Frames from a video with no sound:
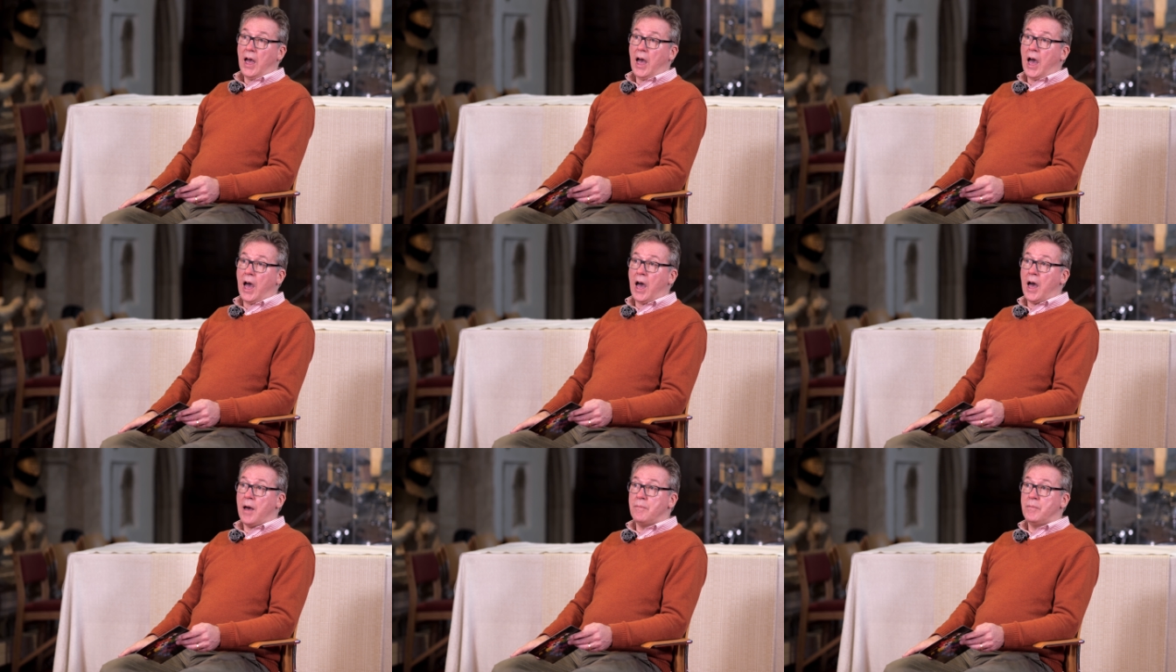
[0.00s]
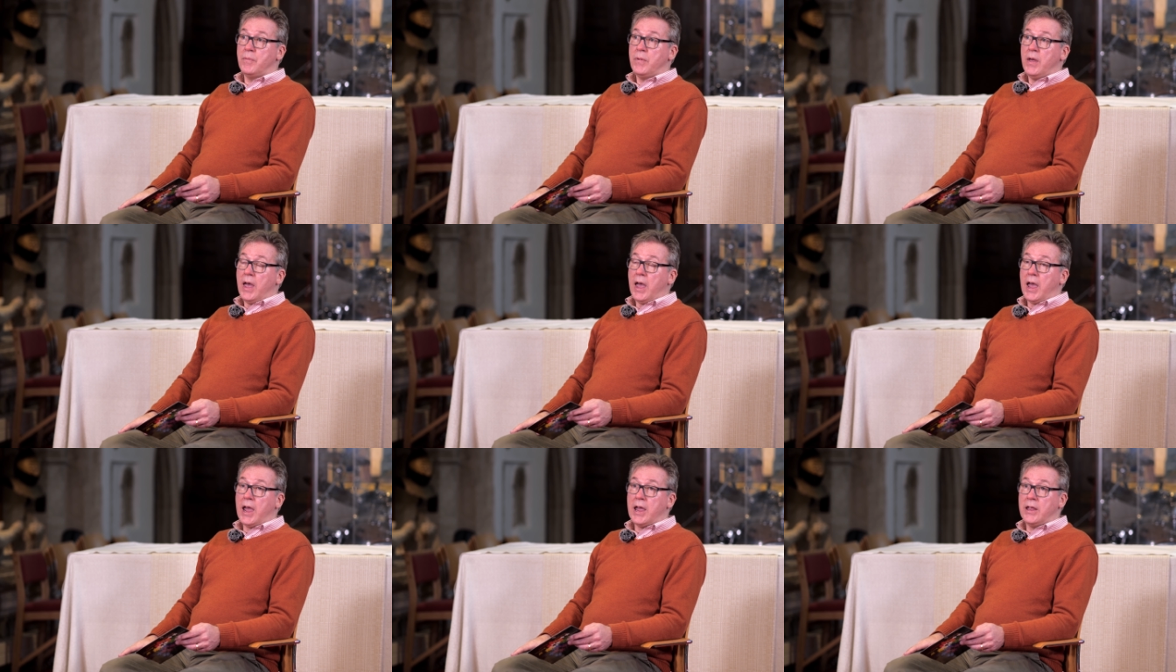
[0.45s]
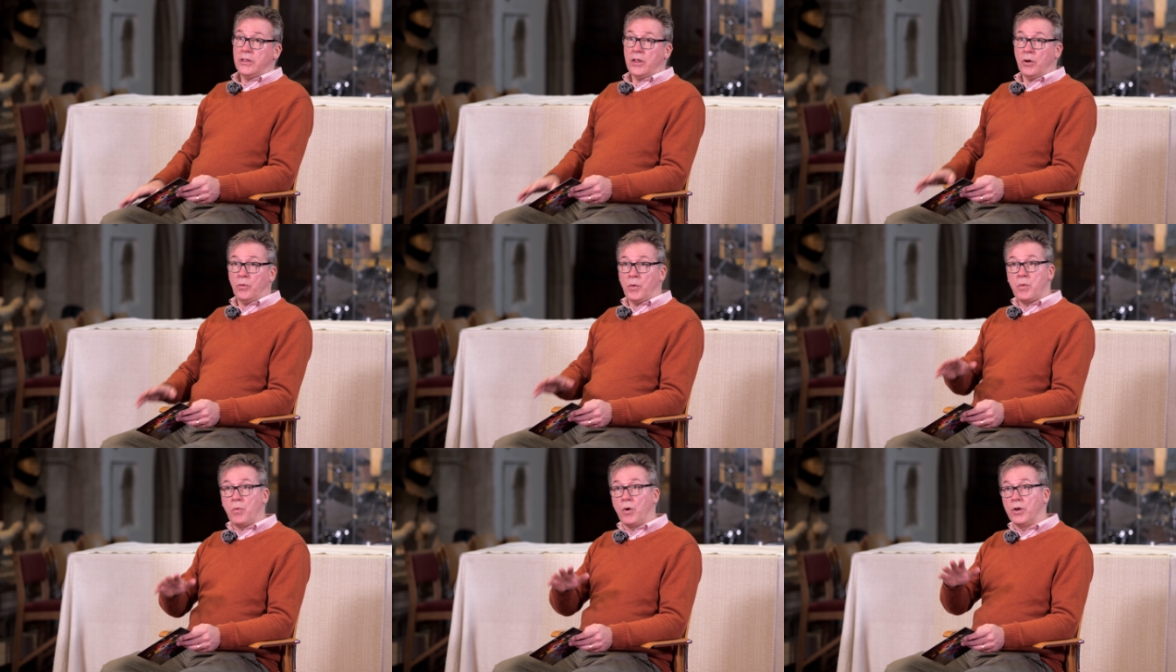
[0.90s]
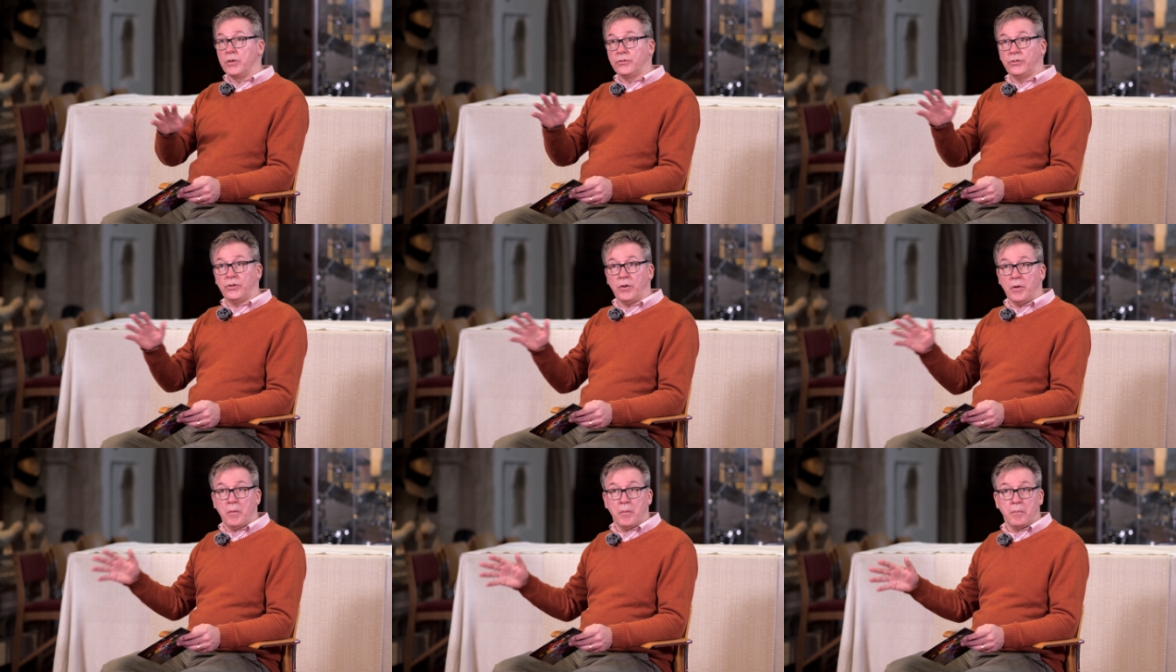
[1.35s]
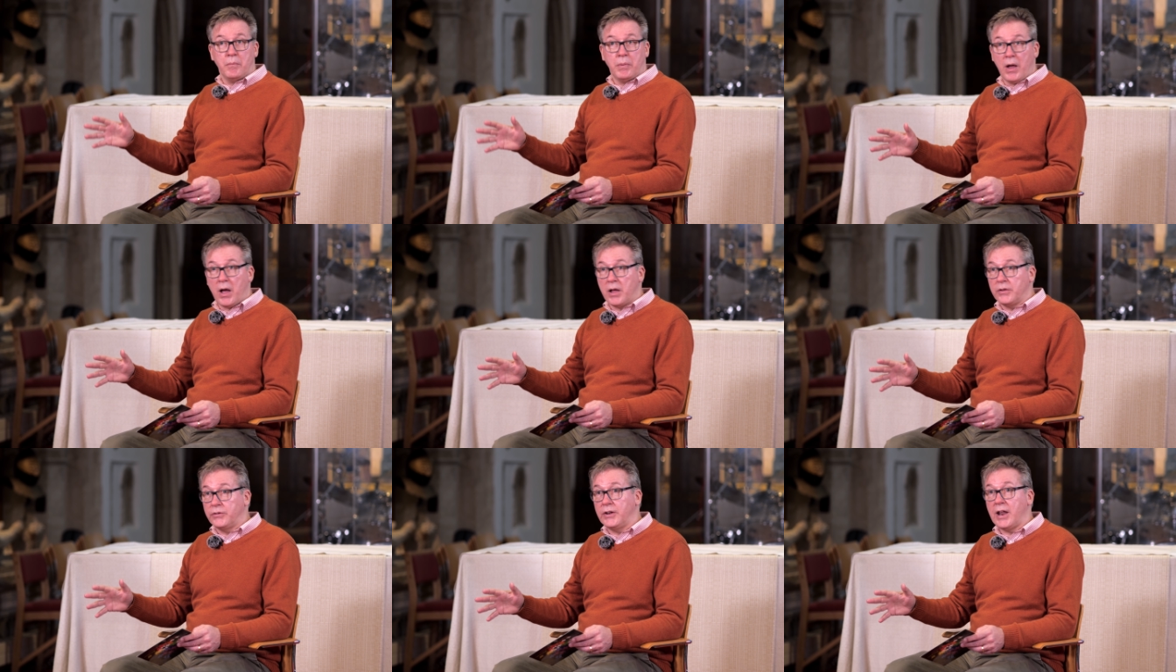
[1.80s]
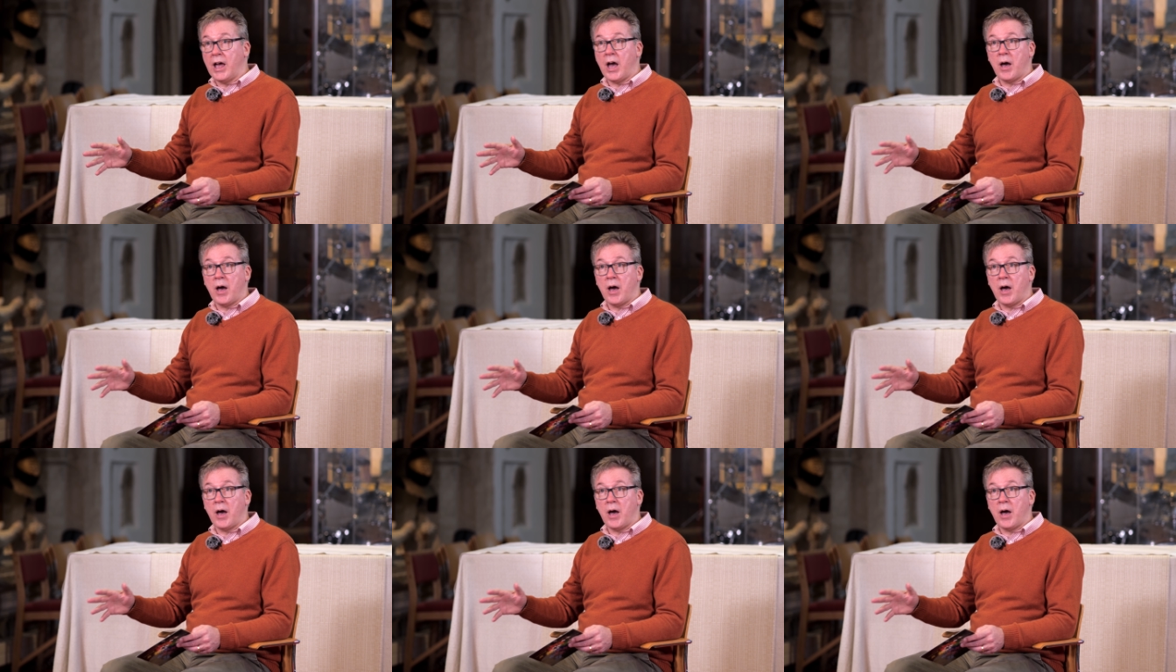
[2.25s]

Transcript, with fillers: um, in that we want to plant it